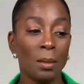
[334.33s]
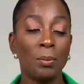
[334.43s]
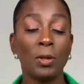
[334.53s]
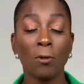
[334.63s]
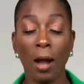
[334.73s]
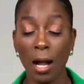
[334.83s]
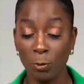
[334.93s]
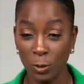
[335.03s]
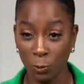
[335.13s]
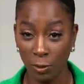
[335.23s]
Barack
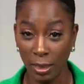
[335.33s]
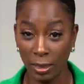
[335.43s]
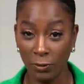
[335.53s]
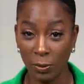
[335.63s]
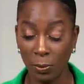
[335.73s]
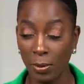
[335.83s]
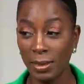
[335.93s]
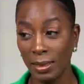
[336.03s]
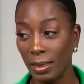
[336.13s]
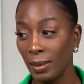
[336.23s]
was running for
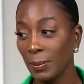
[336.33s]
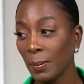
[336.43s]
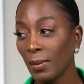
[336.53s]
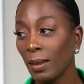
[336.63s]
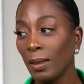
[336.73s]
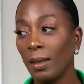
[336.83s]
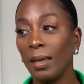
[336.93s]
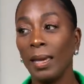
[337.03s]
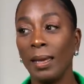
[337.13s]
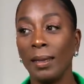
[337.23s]
president.
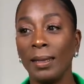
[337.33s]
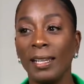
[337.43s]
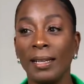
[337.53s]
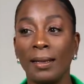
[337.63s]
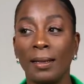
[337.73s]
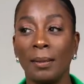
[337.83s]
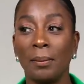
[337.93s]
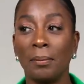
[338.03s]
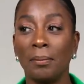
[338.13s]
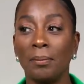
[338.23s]
And
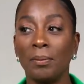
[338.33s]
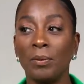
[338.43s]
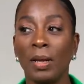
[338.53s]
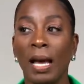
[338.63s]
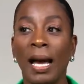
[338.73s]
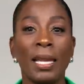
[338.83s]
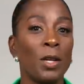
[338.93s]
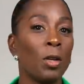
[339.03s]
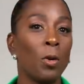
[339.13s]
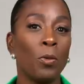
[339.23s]
I
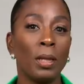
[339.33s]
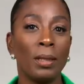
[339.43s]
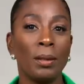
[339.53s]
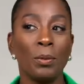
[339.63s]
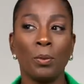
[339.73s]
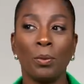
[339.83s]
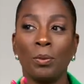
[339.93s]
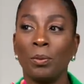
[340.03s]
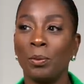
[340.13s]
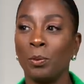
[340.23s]
didn't know
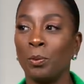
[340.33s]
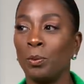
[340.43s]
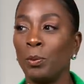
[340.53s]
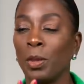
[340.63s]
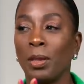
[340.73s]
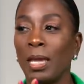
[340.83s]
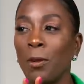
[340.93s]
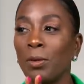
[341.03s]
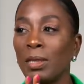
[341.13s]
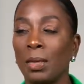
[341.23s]
whether they
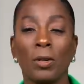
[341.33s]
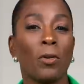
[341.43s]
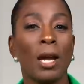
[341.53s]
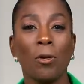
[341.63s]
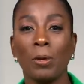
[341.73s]
were Democrat or